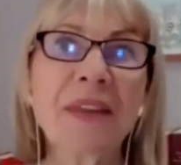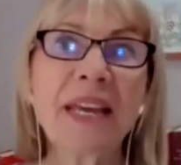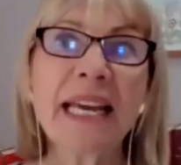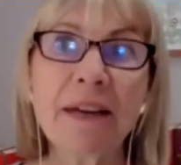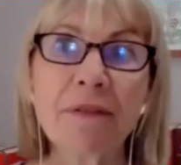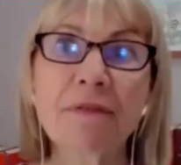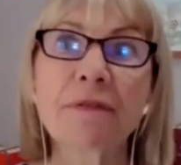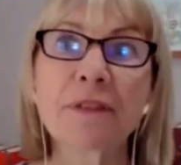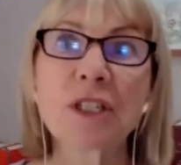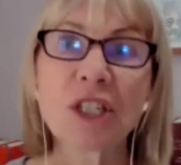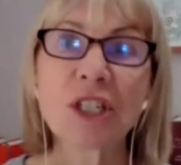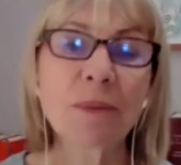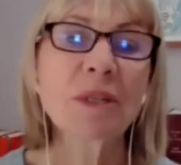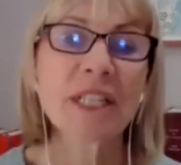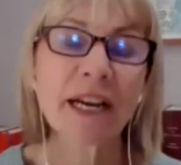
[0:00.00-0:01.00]
if
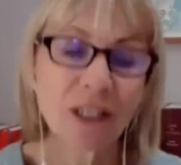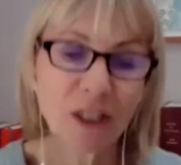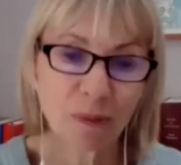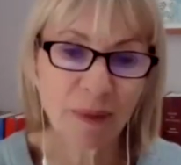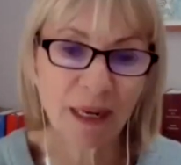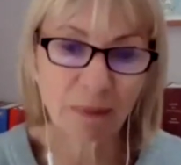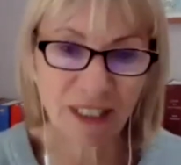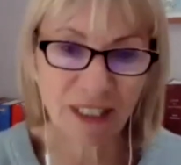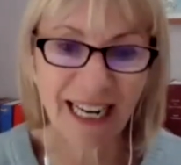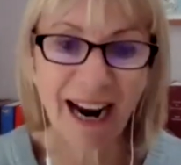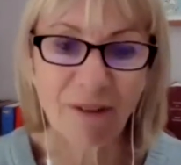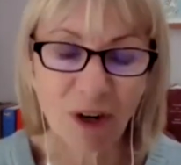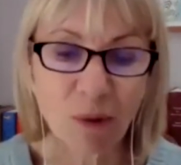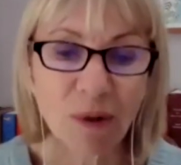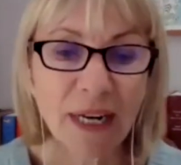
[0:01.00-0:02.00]
she was going to be able to
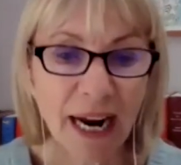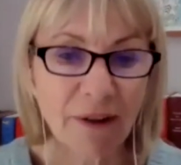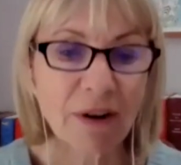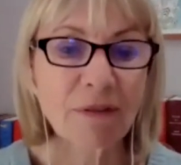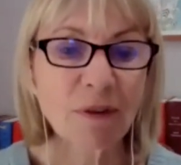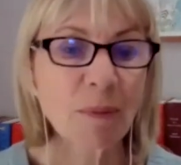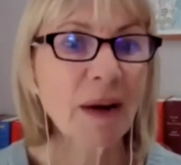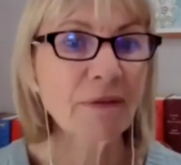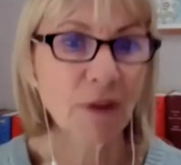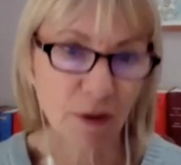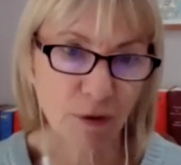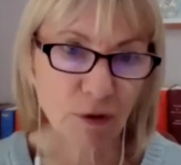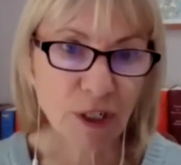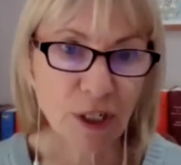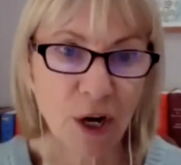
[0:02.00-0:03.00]
carry on caring for my
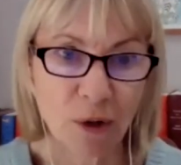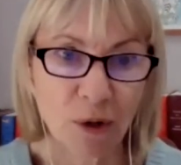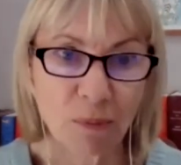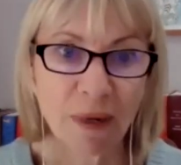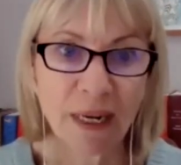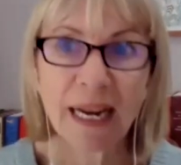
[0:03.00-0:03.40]
father at home.